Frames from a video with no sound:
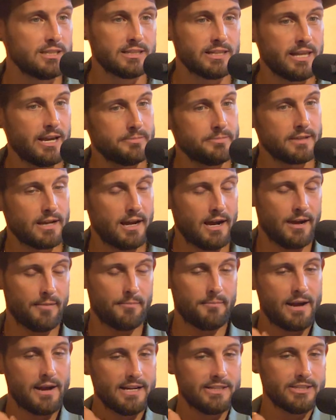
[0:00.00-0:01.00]
slept on
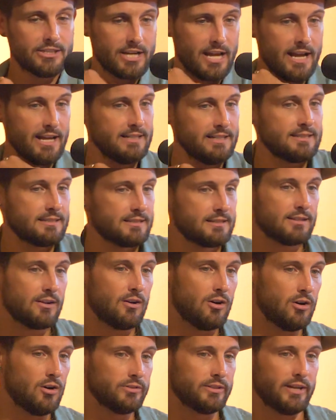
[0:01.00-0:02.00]
my chest
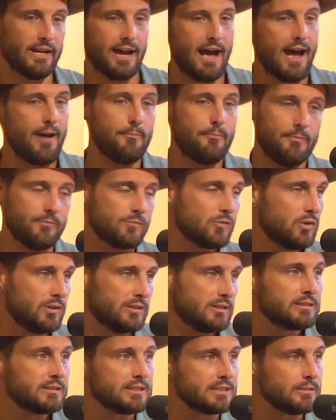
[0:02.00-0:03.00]
all night. I
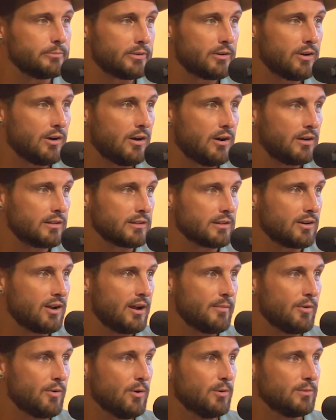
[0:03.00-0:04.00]
couldn't sleep at all. You know,
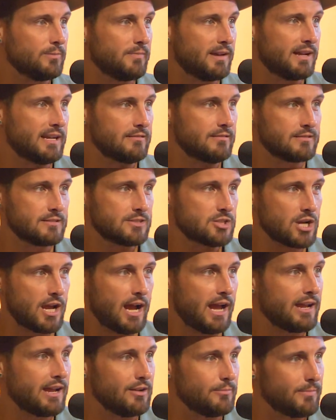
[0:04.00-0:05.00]
I'm holding my
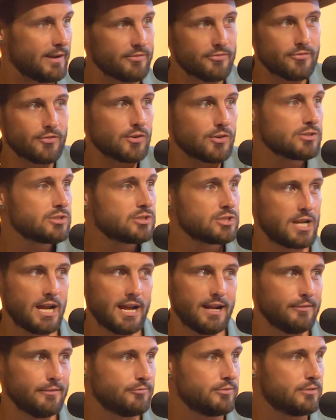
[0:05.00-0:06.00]
child, my first
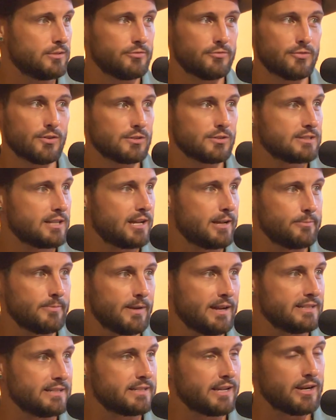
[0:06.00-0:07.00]
child for the first time in
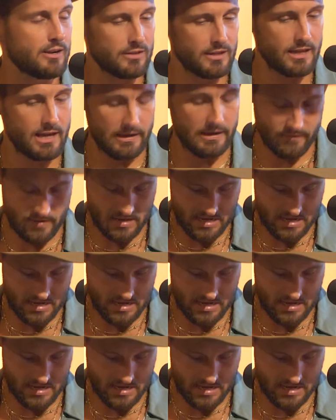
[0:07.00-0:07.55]
my entire life.